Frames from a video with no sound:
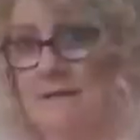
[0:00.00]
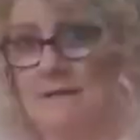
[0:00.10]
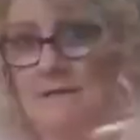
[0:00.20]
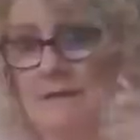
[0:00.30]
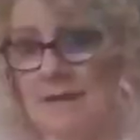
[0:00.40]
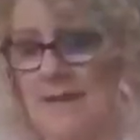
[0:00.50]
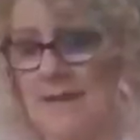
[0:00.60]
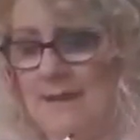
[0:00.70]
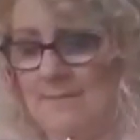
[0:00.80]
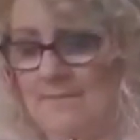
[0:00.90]

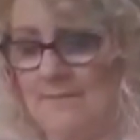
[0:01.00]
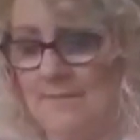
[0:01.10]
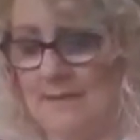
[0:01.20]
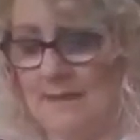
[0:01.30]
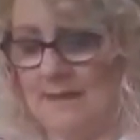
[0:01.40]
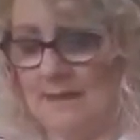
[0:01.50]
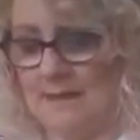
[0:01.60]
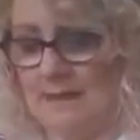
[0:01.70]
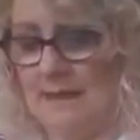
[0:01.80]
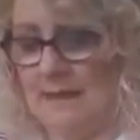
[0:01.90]
okay,
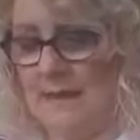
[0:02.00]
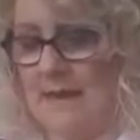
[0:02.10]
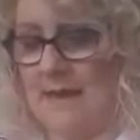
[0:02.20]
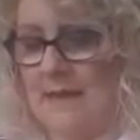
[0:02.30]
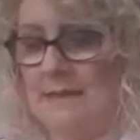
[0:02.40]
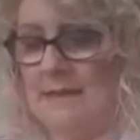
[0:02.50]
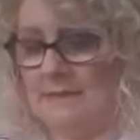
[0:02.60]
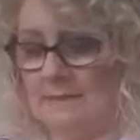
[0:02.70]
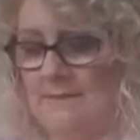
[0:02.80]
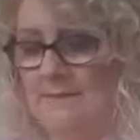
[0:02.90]
and
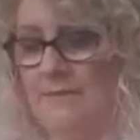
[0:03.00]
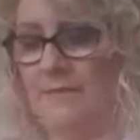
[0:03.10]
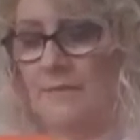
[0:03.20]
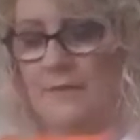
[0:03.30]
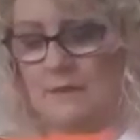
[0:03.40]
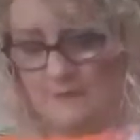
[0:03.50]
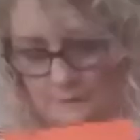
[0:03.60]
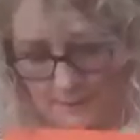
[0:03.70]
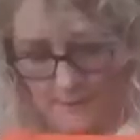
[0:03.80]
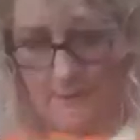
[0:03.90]

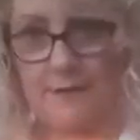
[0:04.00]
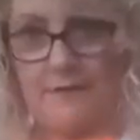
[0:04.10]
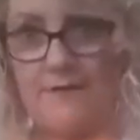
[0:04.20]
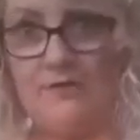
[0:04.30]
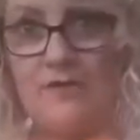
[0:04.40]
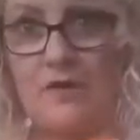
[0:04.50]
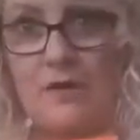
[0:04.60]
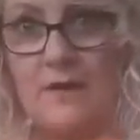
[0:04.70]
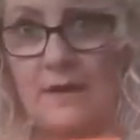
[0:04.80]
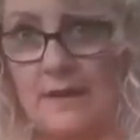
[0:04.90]
we're going to
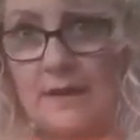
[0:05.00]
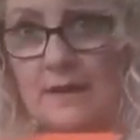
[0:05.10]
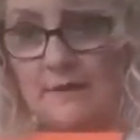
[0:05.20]
draw a